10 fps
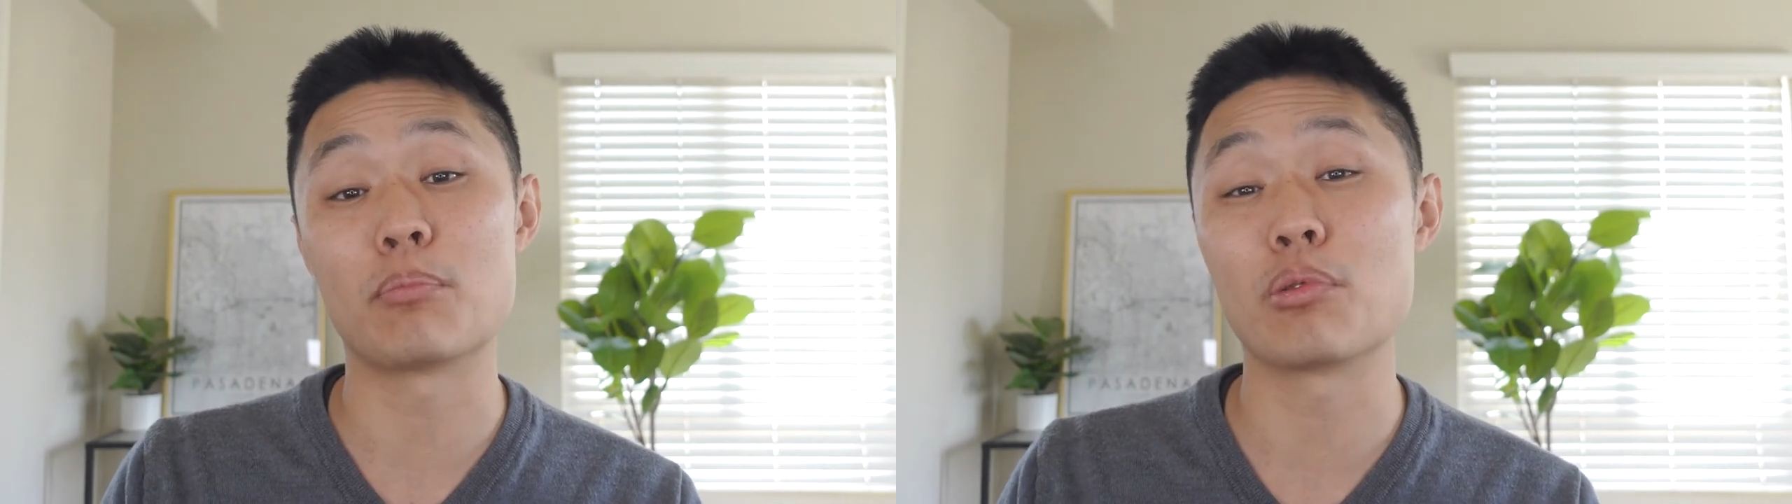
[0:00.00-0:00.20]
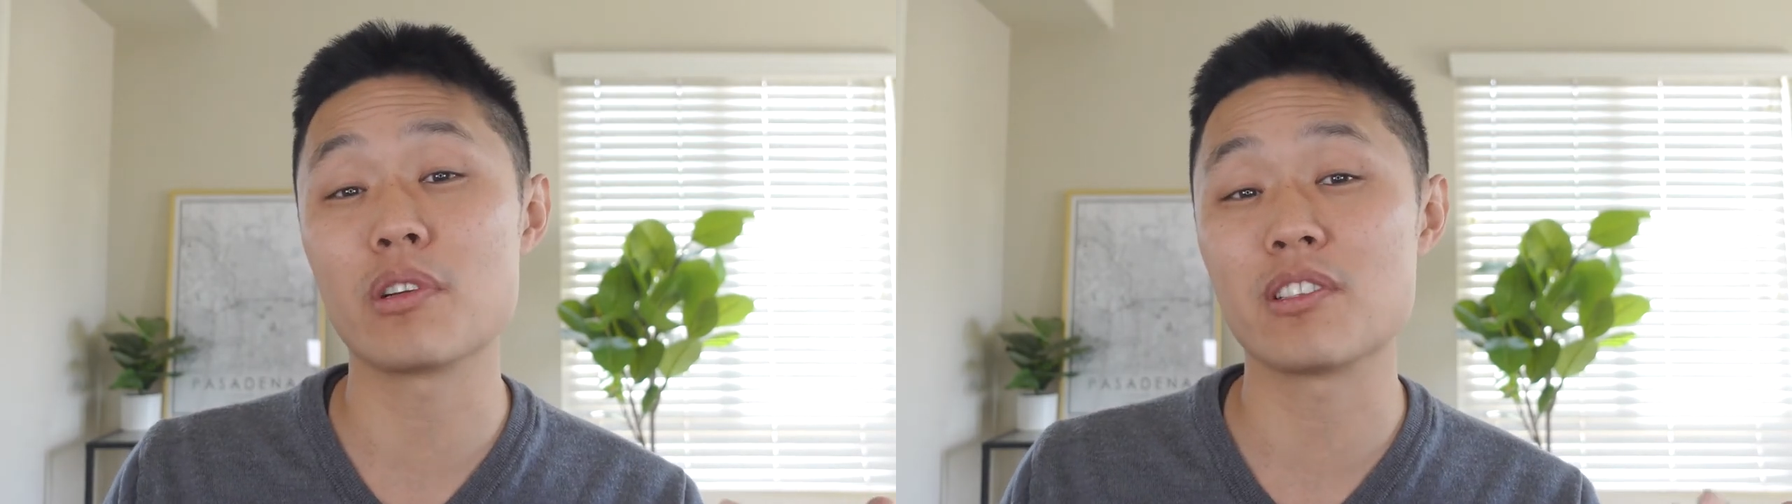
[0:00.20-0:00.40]

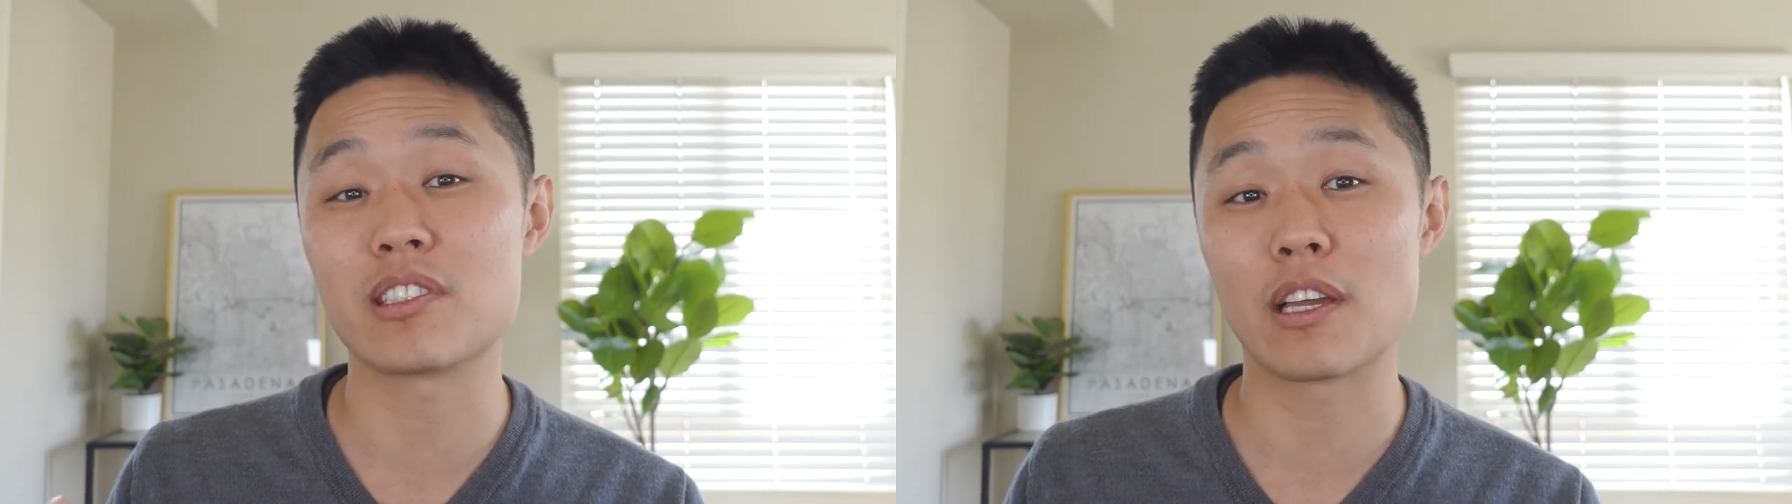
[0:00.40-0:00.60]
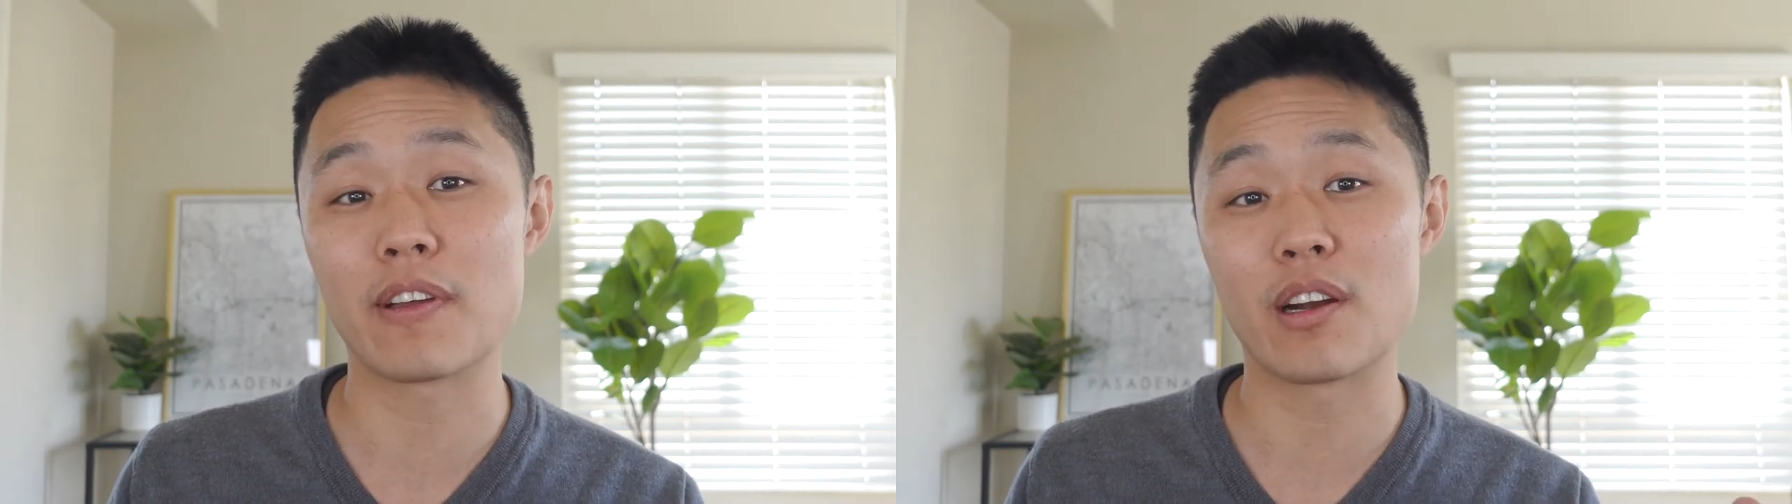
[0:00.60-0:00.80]
pretty
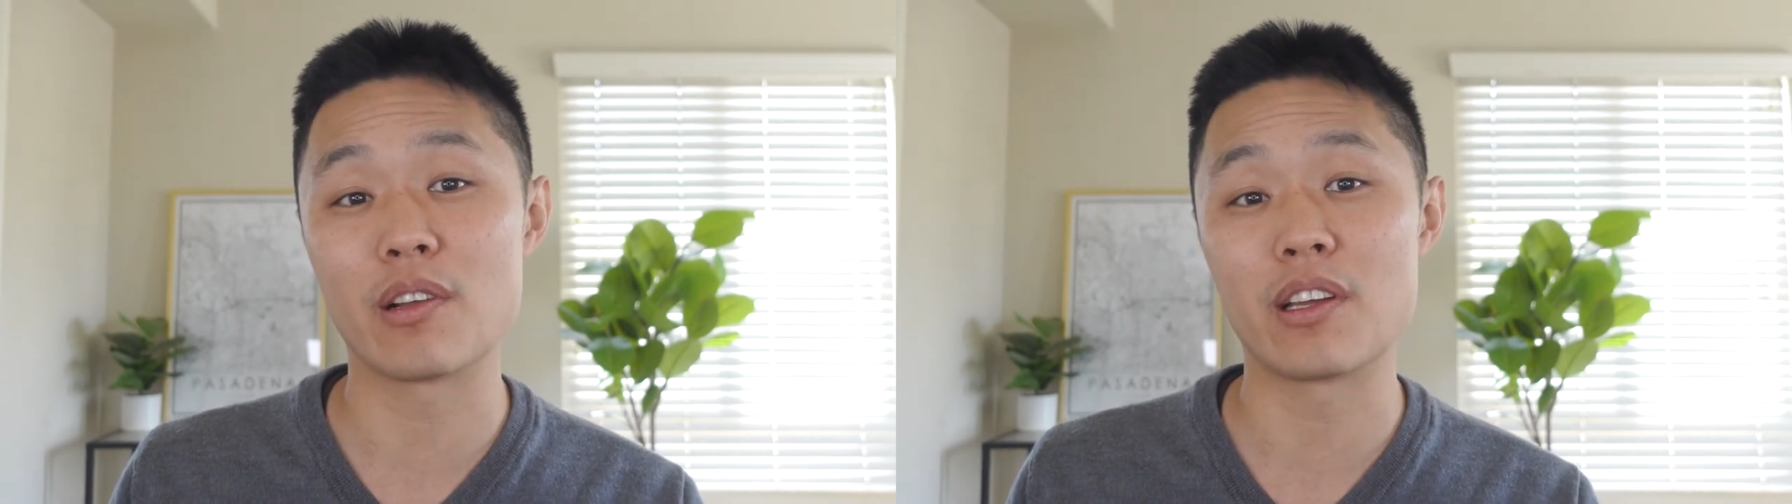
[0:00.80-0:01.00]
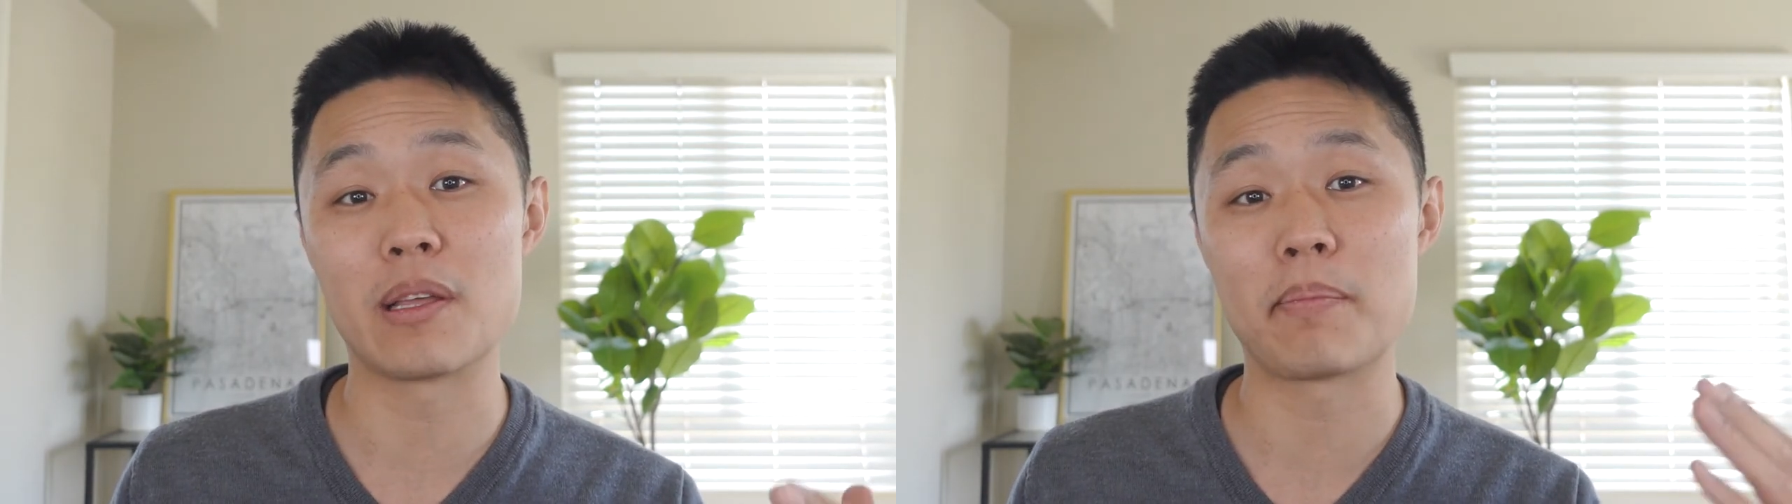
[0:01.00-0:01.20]
safe
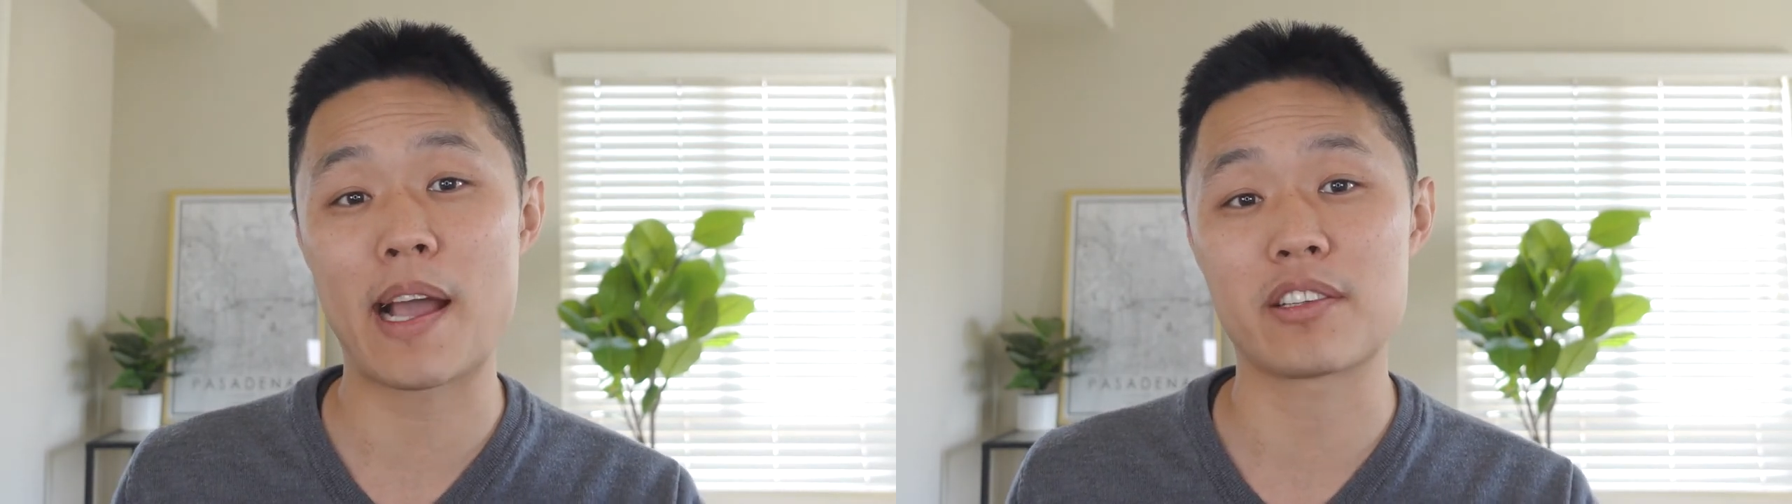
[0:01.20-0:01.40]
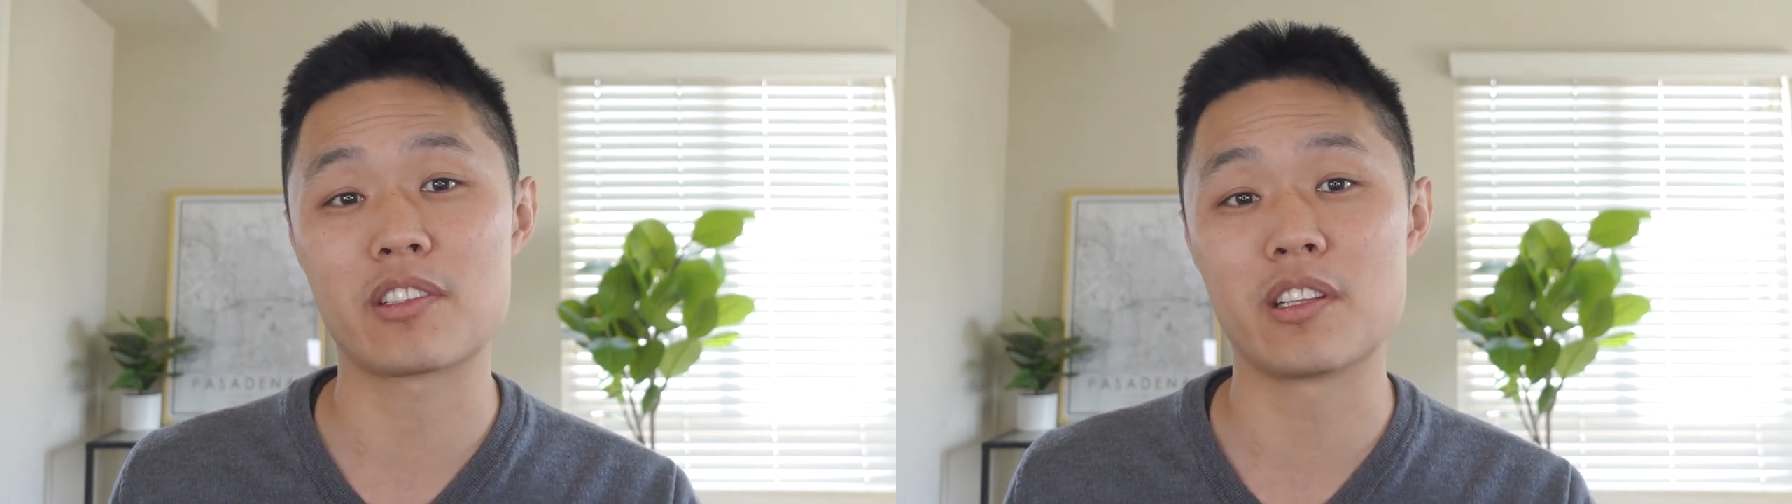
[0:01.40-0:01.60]
area in
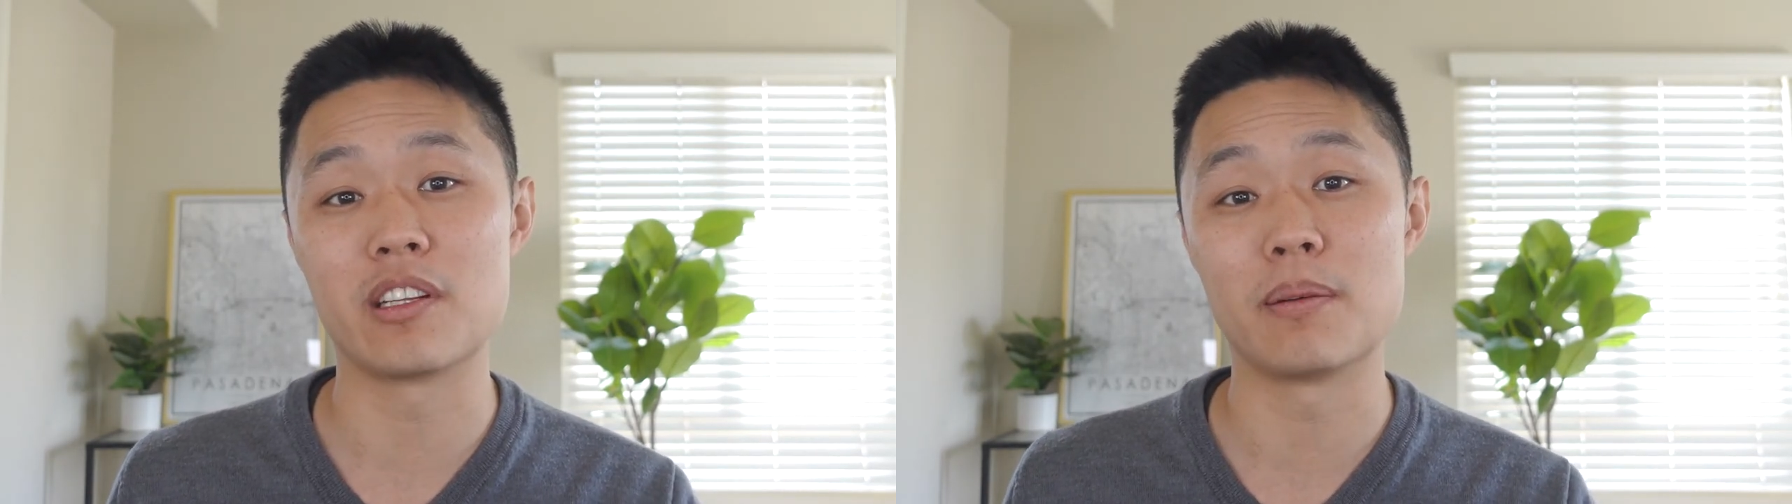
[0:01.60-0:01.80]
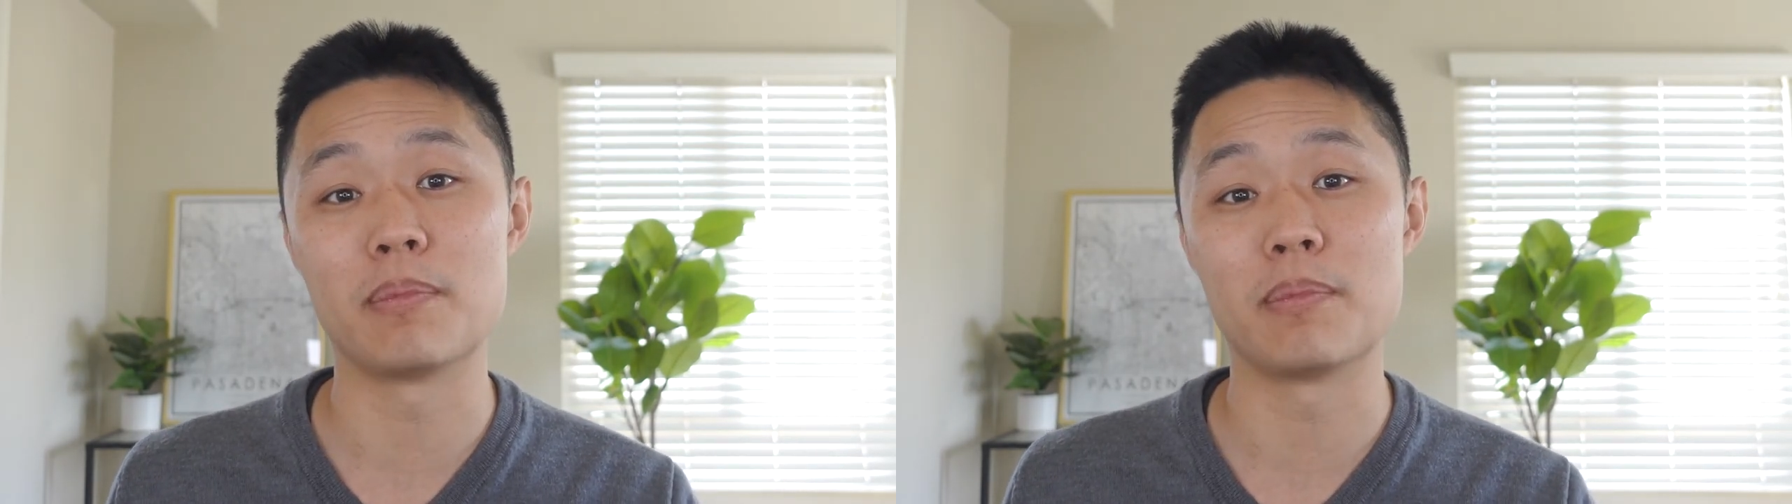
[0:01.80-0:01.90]
Pasadena,